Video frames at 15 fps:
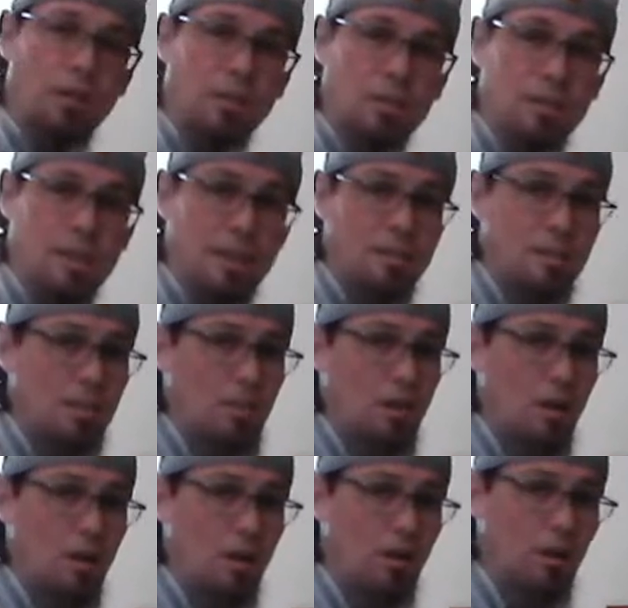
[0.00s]
this nice
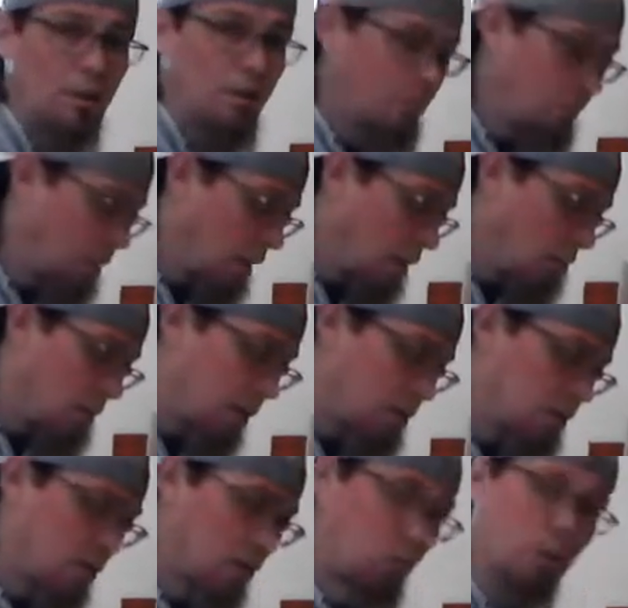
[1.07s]
Dijon
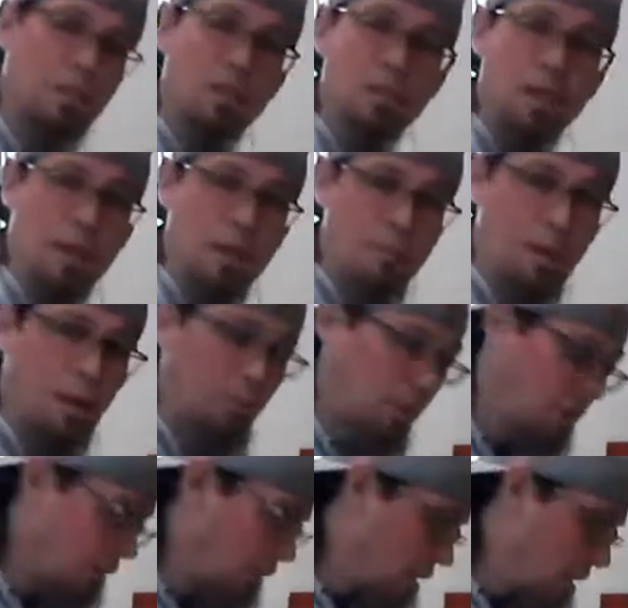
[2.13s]
mustard, which is kind of
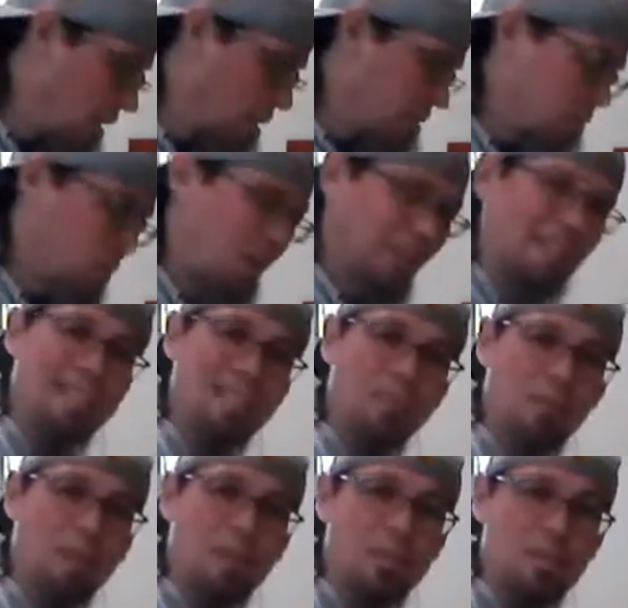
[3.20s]
peppered. So a
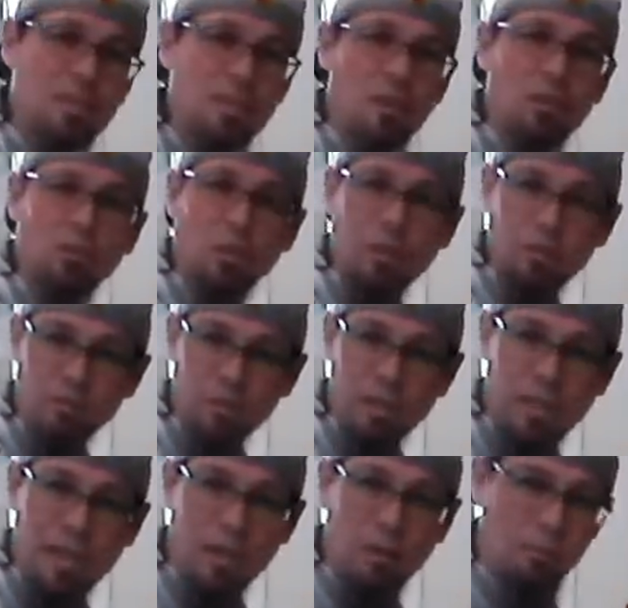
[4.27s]
little bit of salt
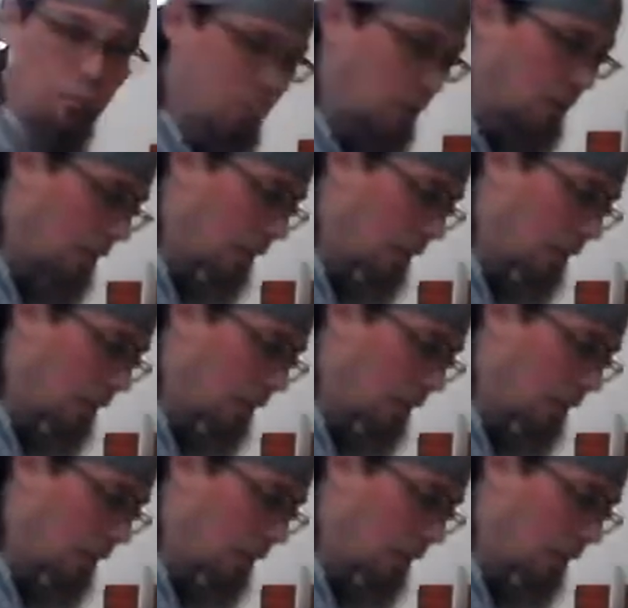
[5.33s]
really helps with